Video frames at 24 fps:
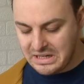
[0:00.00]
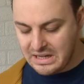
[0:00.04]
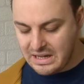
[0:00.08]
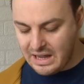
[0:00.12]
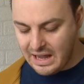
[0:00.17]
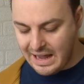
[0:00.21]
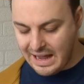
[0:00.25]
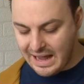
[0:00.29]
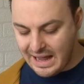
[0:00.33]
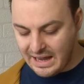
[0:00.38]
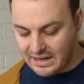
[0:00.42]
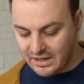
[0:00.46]

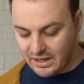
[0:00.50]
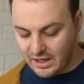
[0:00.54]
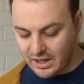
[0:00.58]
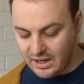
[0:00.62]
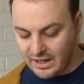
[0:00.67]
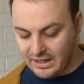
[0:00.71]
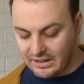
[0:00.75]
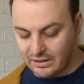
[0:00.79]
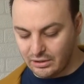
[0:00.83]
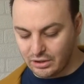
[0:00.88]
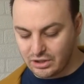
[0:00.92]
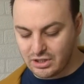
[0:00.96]
And
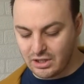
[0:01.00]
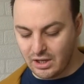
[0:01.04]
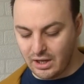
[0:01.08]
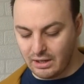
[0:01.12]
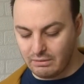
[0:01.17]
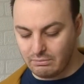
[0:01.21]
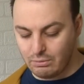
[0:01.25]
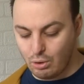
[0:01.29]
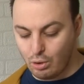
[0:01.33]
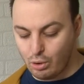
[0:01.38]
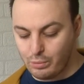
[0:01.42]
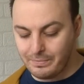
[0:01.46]
it looks
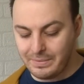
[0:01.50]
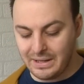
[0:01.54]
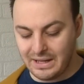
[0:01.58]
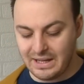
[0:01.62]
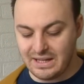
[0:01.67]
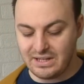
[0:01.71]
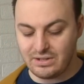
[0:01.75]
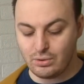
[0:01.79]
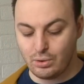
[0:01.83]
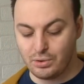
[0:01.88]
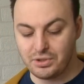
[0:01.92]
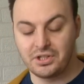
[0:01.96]
like Hornby
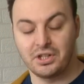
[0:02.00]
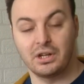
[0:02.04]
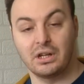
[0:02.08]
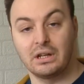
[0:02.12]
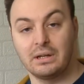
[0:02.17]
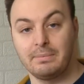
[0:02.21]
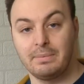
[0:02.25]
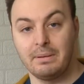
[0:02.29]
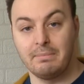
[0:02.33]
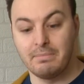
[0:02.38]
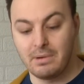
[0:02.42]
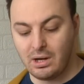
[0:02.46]
is also going
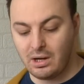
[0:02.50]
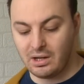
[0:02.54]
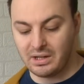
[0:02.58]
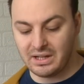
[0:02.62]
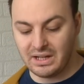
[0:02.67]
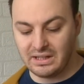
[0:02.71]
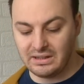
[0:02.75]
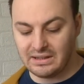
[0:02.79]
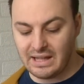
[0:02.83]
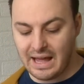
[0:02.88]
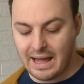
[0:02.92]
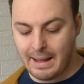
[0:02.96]
to be
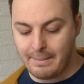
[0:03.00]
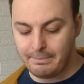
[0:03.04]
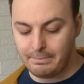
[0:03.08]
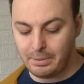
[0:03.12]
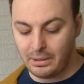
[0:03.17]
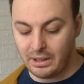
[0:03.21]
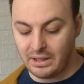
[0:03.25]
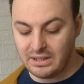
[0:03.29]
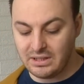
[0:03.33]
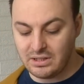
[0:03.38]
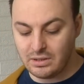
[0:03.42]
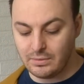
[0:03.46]
marking that
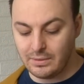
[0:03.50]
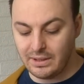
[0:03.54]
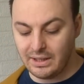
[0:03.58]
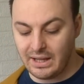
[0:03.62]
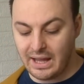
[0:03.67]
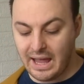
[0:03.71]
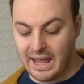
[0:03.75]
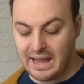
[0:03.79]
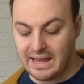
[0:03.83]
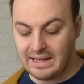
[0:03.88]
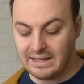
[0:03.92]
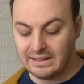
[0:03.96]
by doing
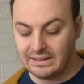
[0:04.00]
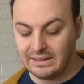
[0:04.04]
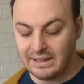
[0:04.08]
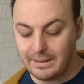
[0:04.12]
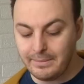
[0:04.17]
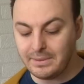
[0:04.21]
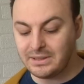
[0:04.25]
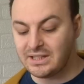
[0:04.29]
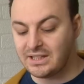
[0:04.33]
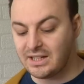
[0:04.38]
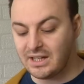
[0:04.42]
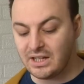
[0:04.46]
a
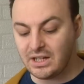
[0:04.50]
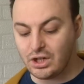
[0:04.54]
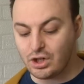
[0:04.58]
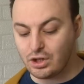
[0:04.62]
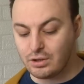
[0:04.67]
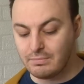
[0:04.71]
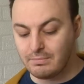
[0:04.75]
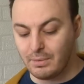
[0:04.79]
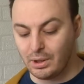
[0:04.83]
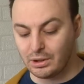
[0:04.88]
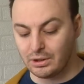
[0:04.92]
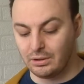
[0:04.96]
limited
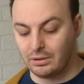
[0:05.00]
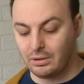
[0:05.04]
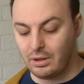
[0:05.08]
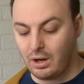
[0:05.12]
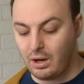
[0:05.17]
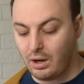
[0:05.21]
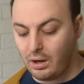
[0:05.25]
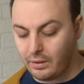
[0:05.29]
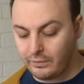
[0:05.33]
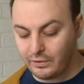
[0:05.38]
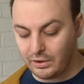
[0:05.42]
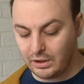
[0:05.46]
edition model
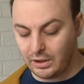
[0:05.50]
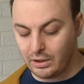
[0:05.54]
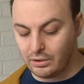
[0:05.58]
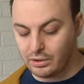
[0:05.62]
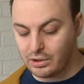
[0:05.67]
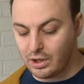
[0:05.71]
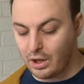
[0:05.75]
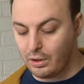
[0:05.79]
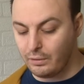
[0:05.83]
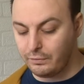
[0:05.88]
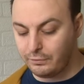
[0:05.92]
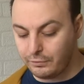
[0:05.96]
of a
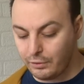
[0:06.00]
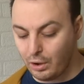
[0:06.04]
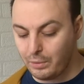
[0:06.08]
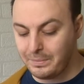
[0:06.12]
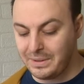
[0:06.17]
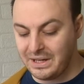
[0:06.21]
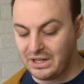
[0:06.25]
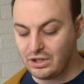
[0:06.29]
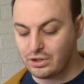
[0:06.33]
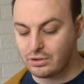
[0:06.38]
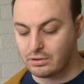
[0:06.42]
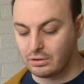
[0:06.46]
loco from
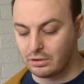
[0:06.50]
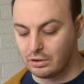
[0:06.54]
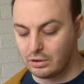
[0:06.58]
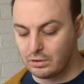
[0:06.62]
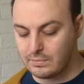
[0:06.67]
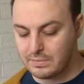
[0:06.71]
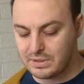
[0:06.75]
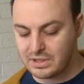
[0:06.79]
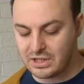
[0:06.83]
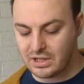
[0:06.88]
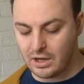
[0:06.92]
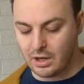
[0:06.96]
each
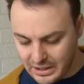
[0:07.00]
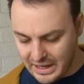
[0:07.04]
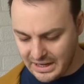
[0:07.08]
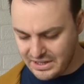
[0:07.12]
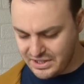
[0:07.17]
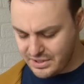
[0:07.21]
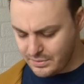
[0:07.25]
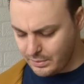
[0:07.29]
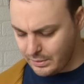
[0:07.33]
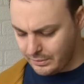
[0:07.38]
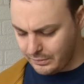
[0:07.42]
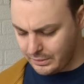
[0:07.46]
group. Okay,
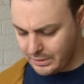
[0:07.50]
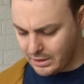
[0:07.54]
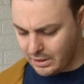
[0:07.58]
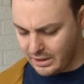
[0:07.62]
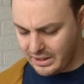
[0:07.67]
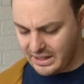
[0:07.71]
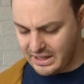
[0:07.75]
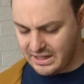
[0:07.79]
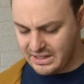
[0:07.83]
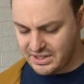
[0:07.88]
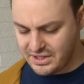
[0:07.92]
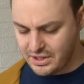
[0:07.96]
so what do we got here?